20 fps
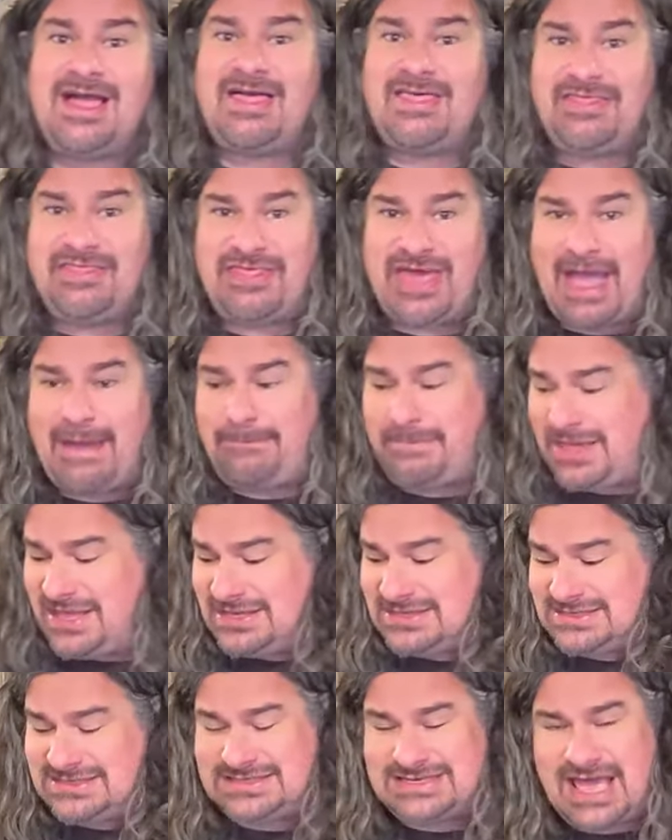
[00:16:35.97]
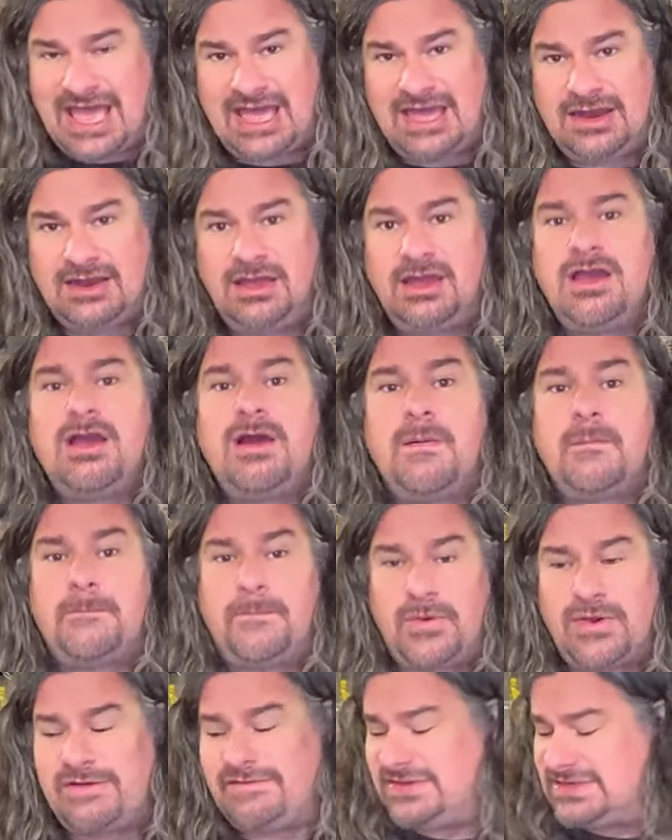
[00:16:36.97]
That being said,
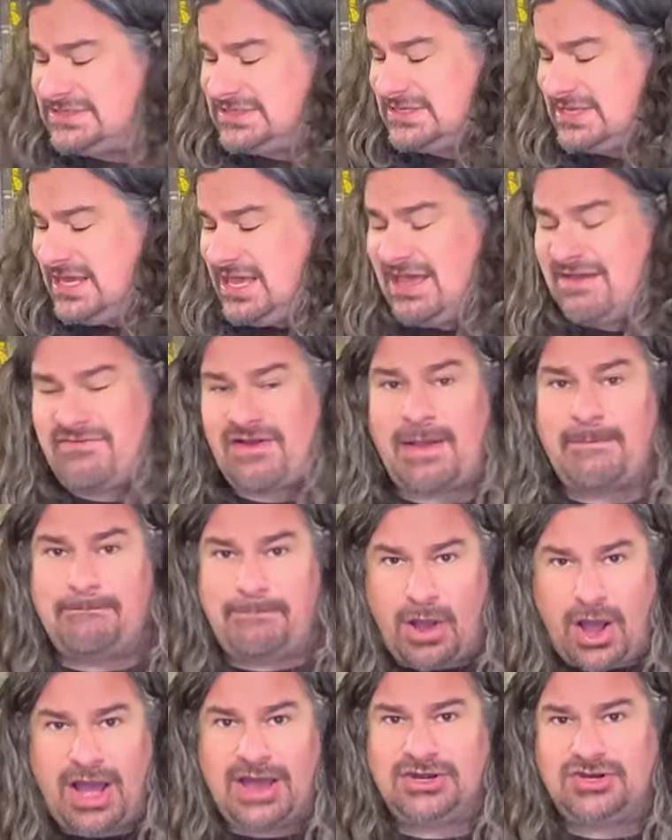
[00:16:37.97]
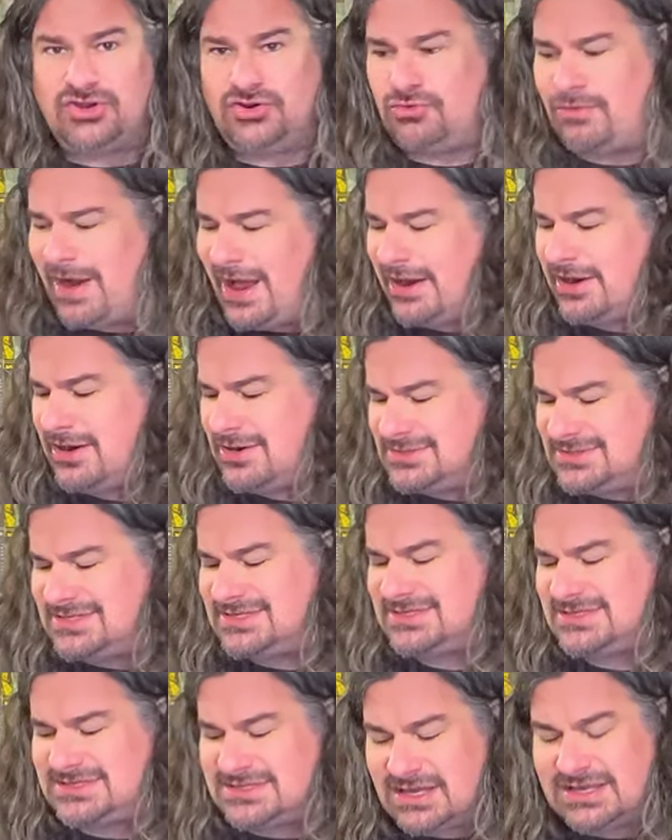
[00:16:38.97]
previously, if I bought new records,
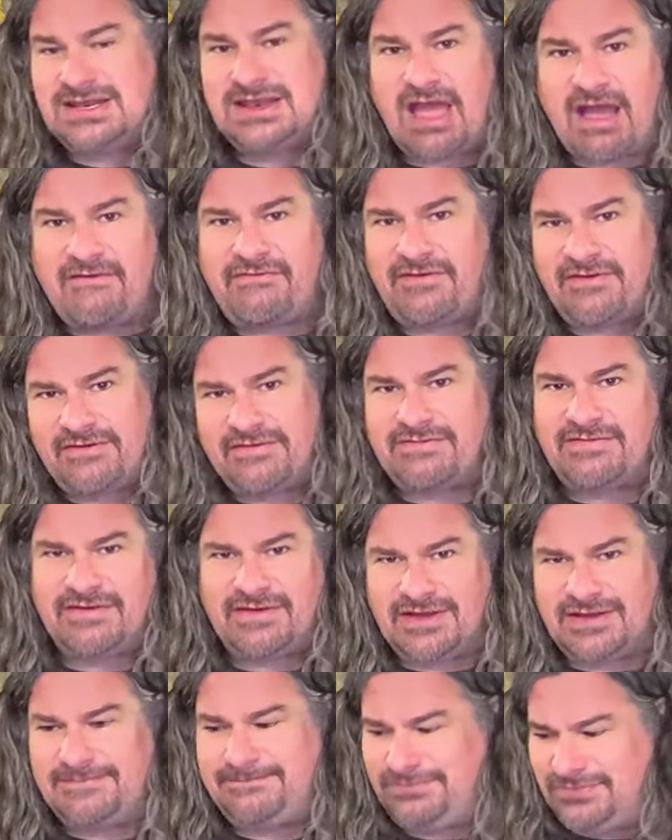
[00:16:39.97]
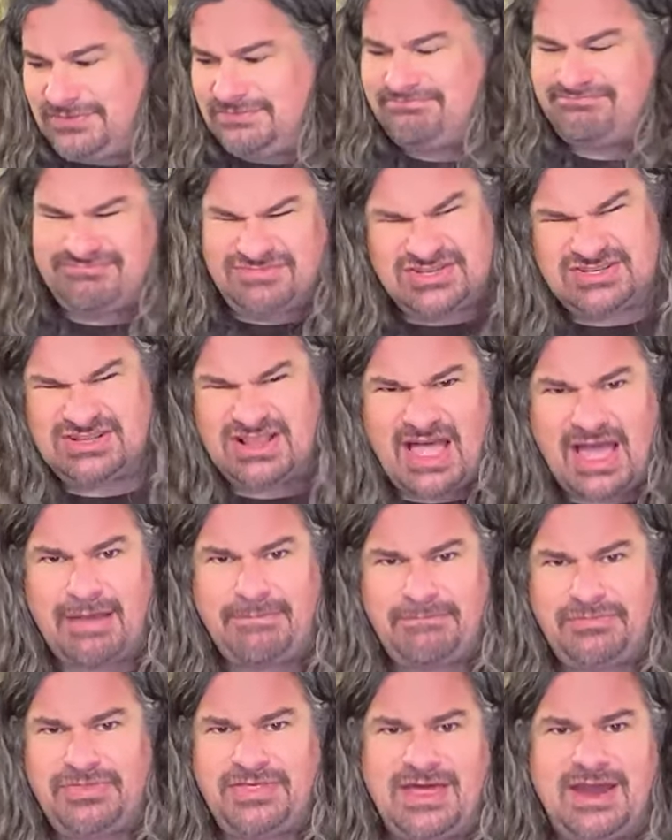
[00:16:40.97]
this is enough of a
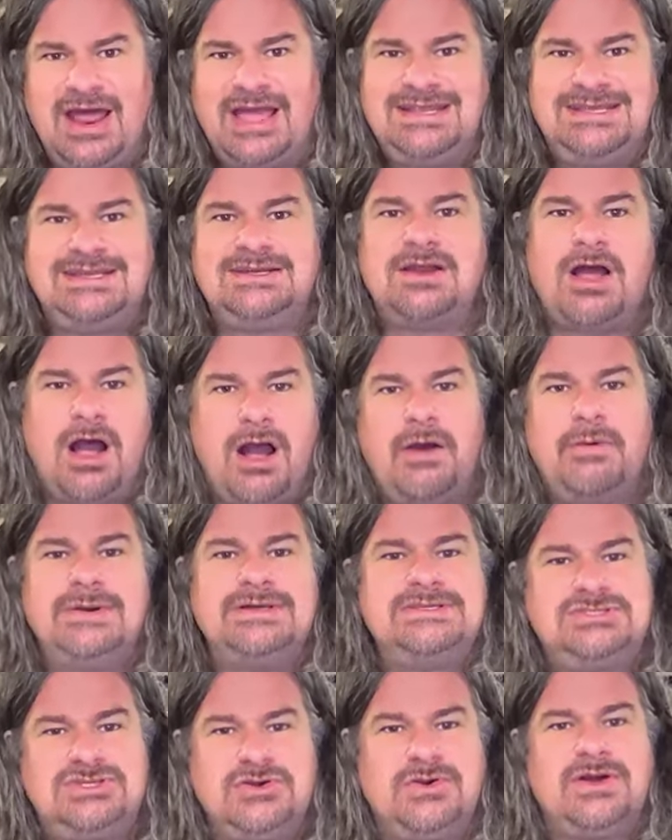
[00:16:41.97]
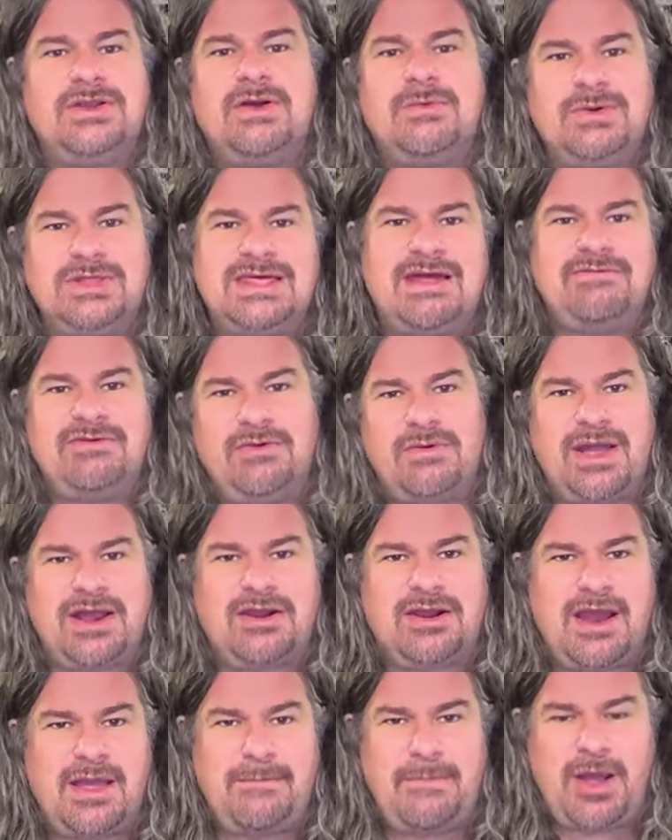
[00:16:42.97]
schlep that I didn't always do it with every
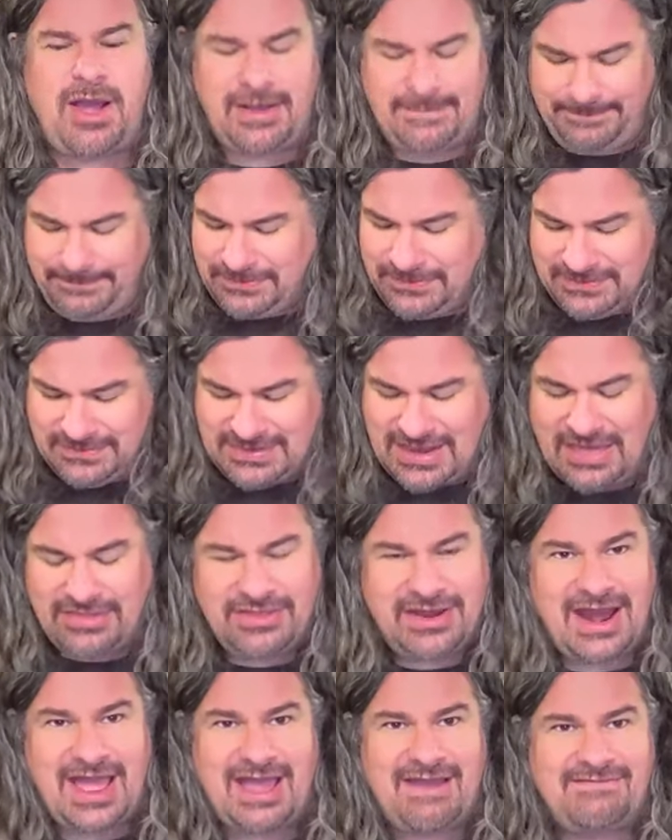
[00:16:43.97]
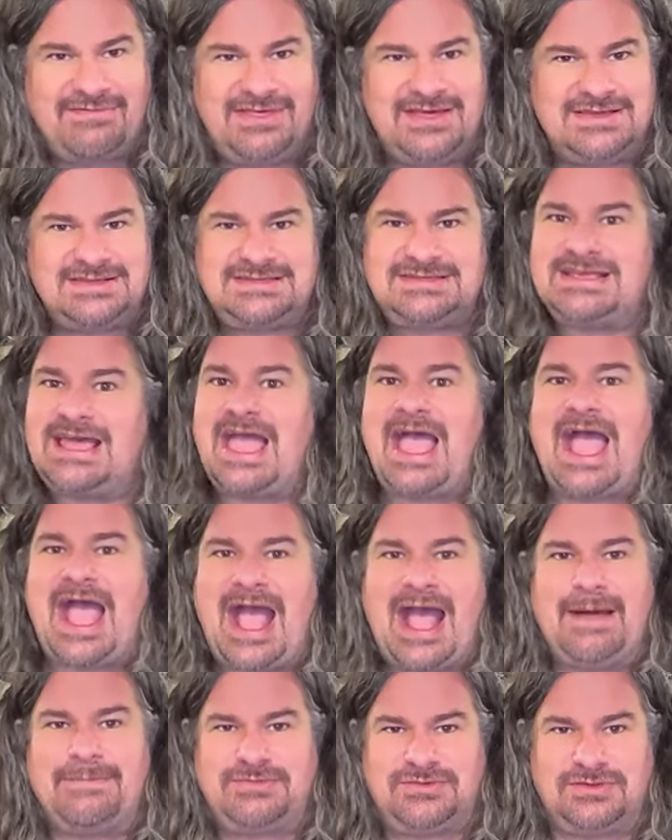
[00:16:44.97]
record I bought. Now that I have this,
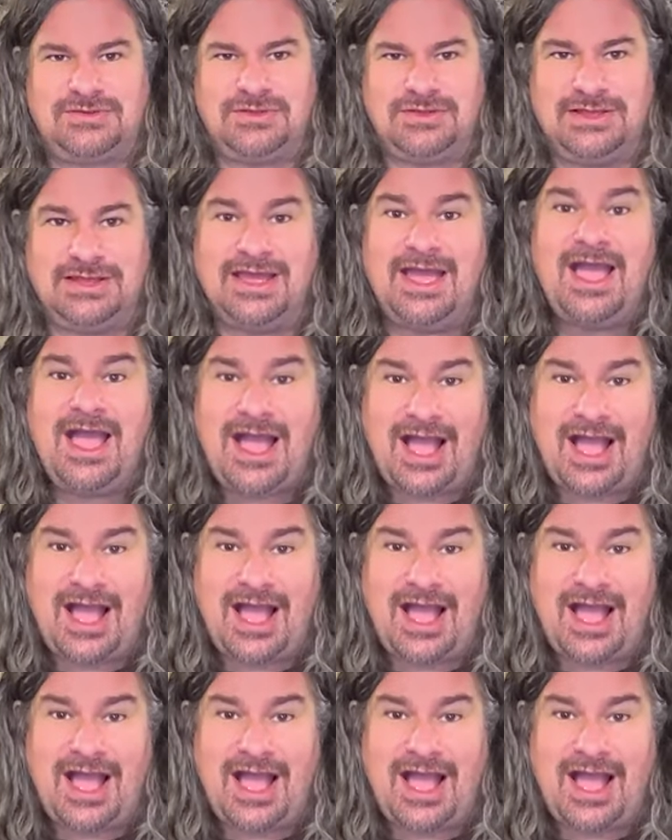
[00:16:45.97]
absolutely.